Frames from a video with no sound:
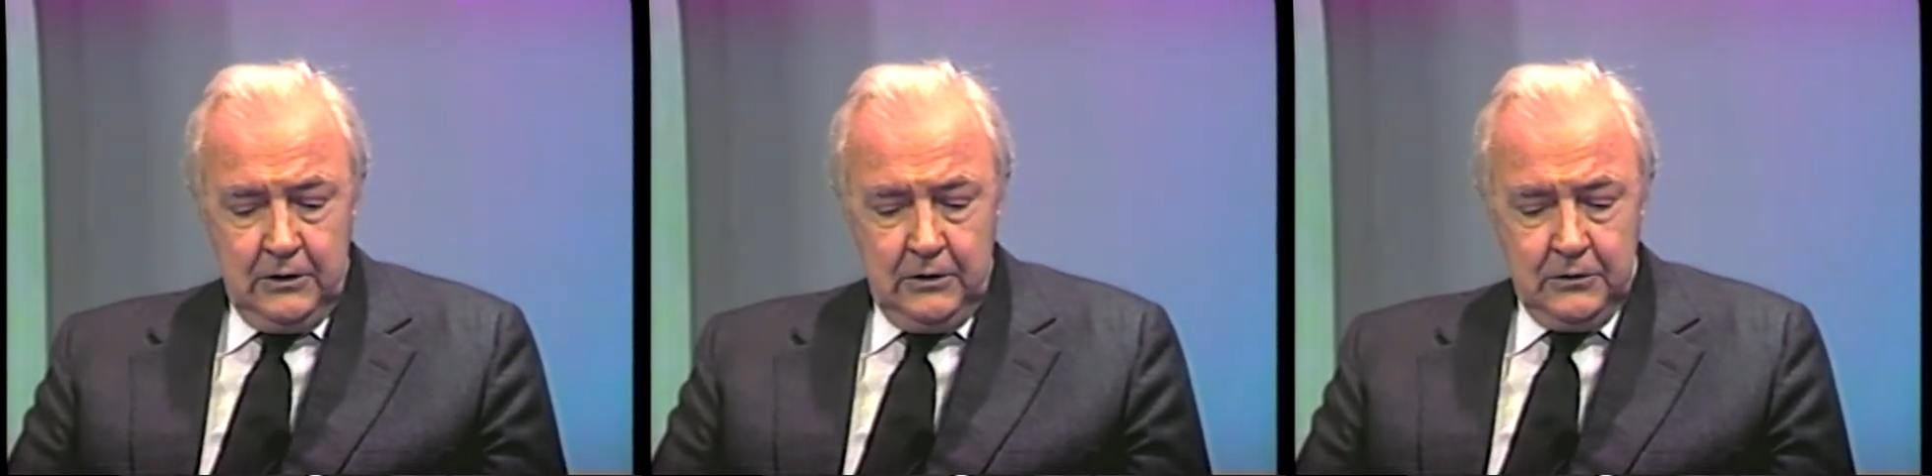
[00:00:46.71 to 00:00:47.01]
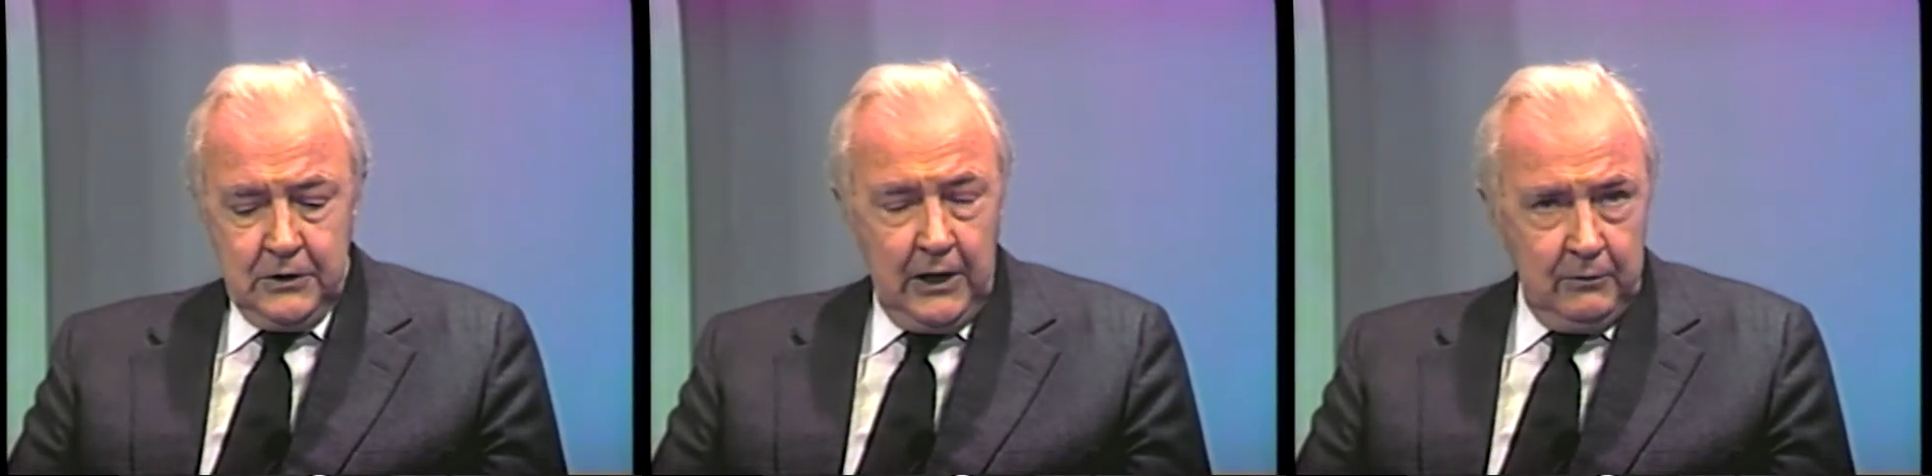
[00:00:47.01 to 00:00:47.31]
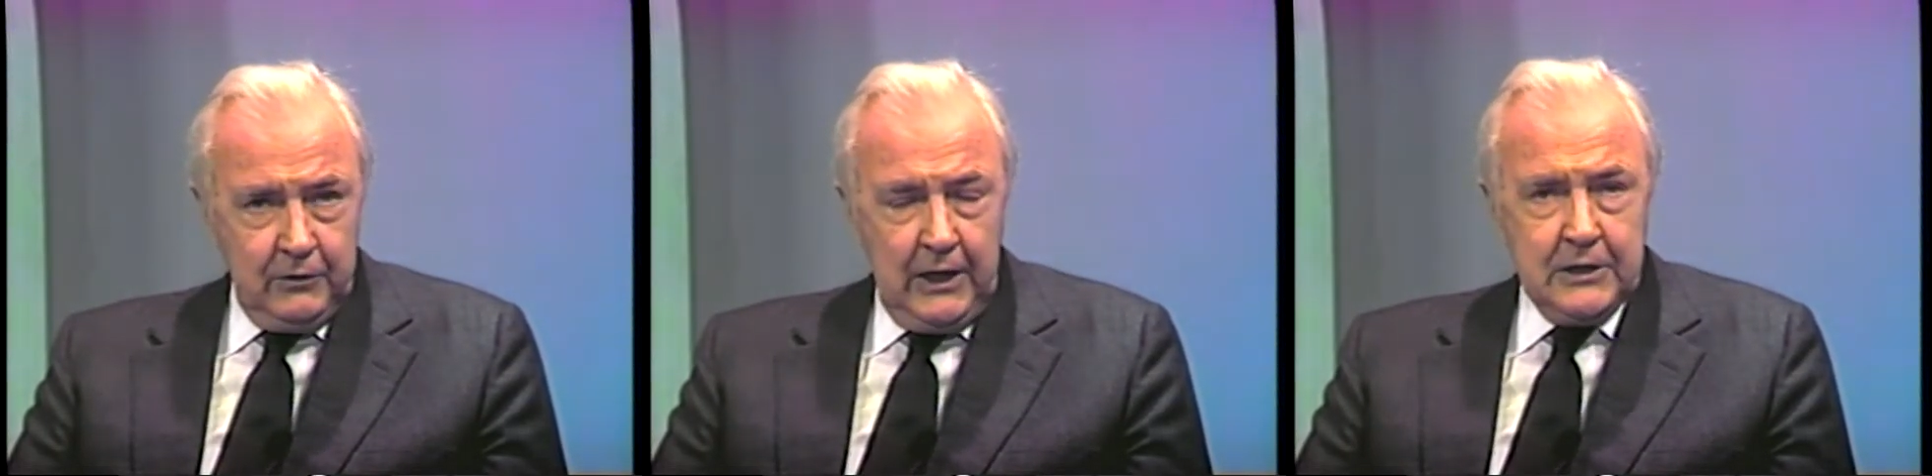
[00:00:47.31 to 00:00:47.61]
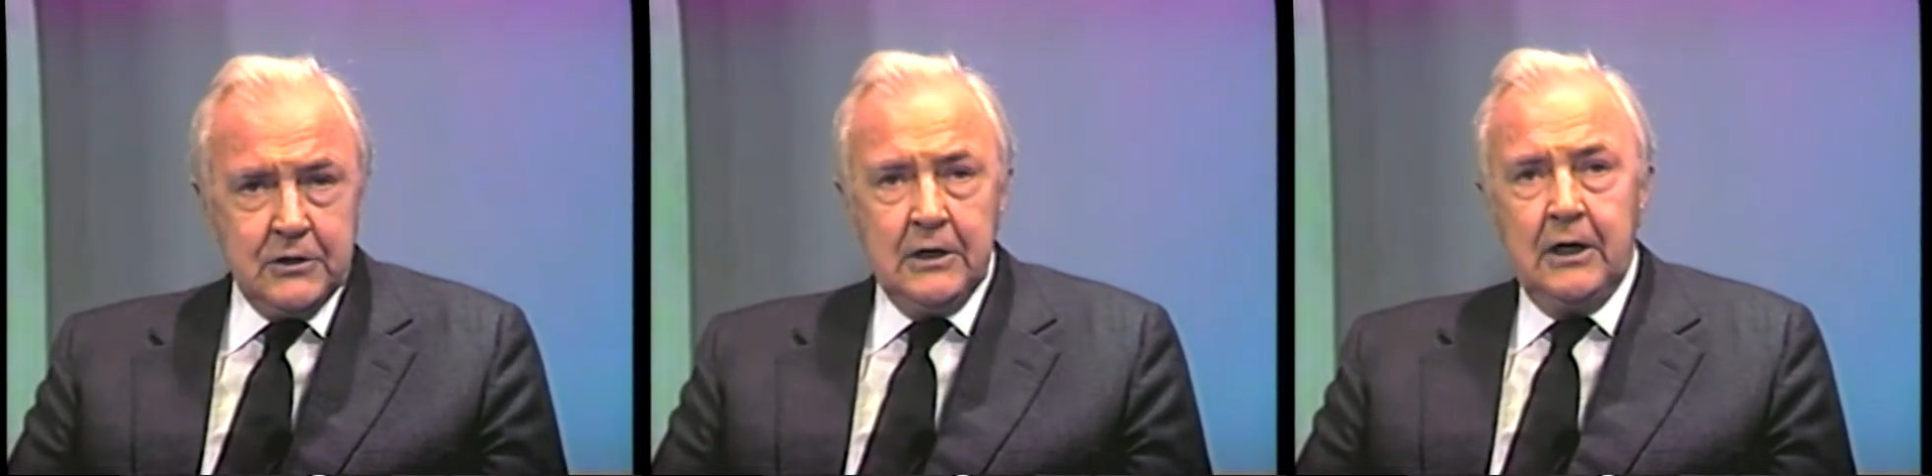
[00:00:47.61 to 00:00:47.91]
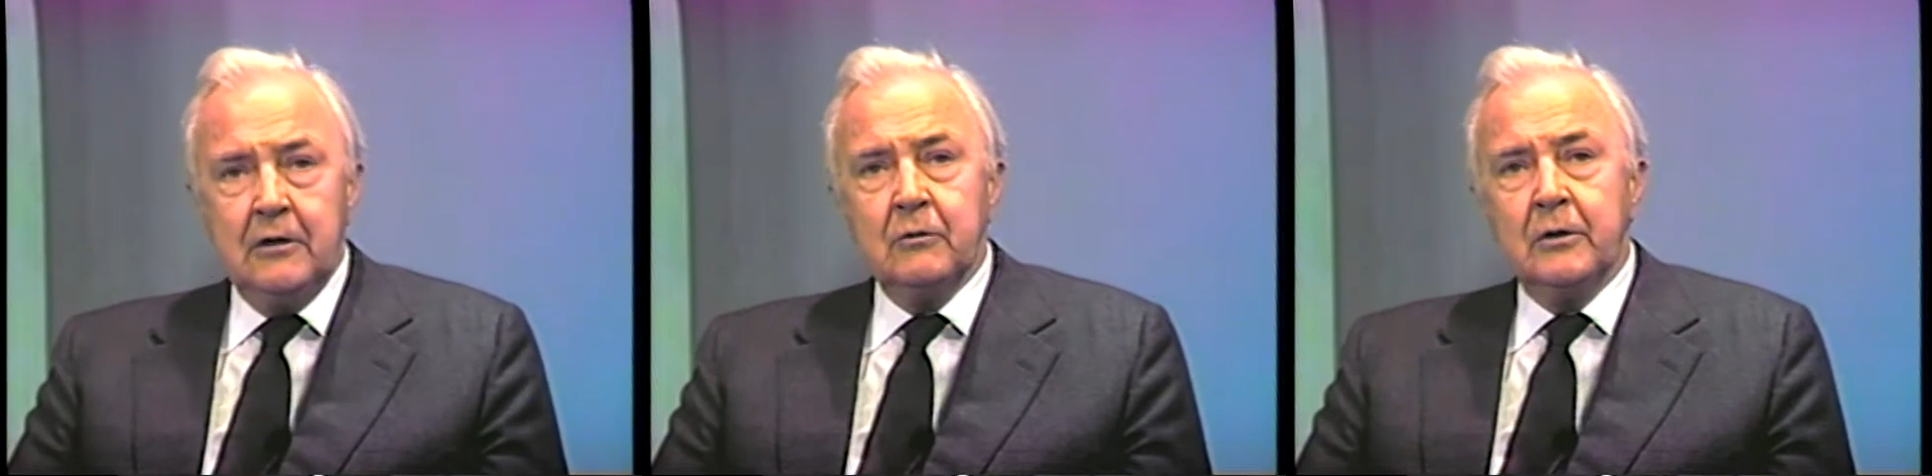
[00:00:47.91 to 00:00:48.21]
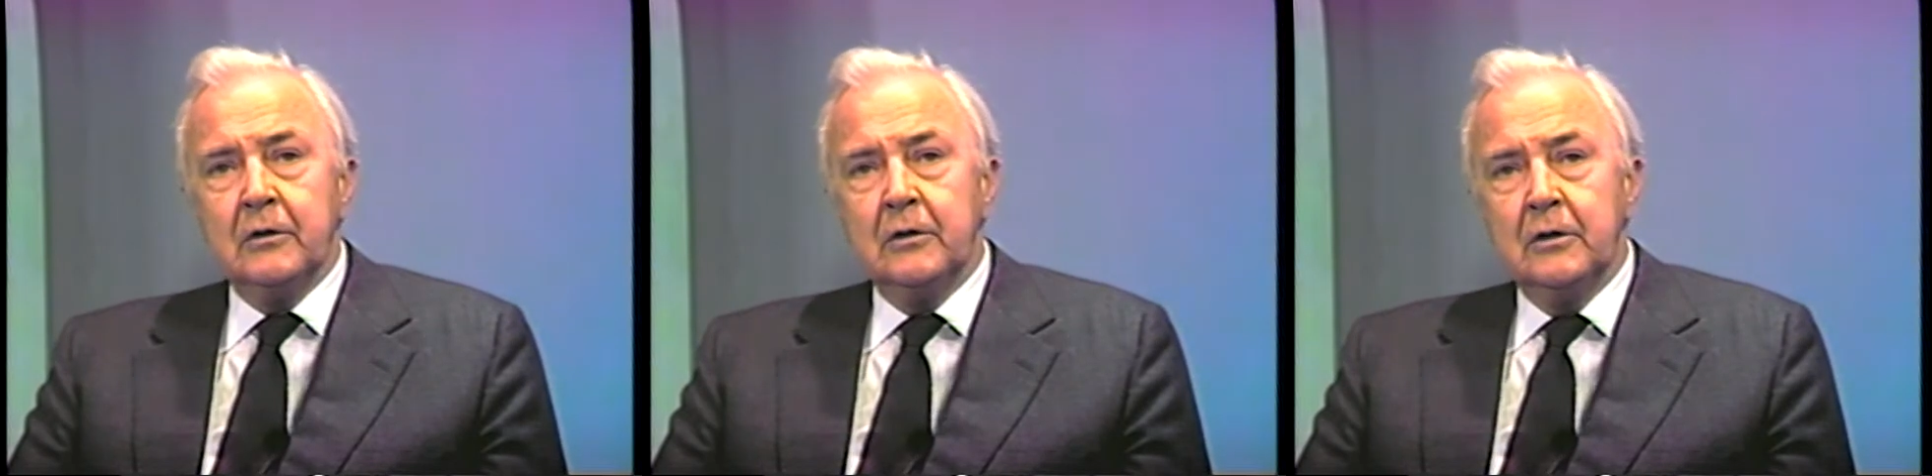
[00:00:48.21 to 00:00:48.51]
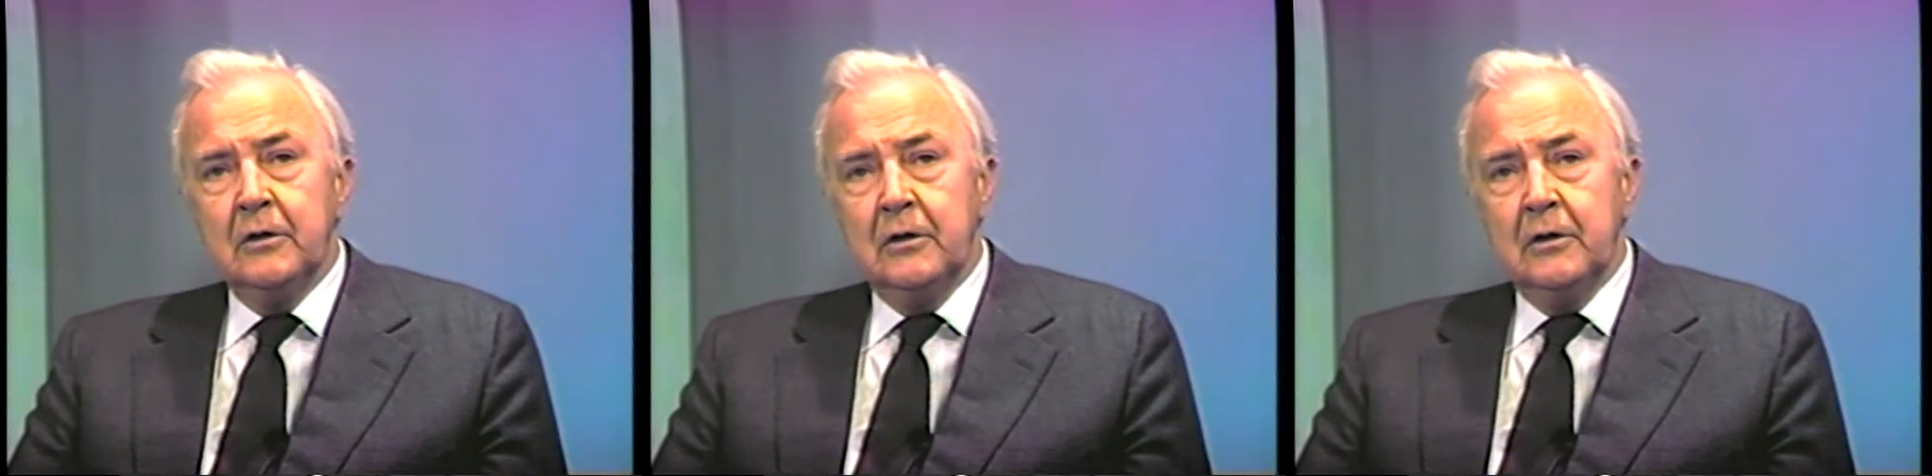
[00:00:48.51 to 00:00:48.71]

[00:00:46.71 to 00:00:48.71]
starting with Eisenhower, when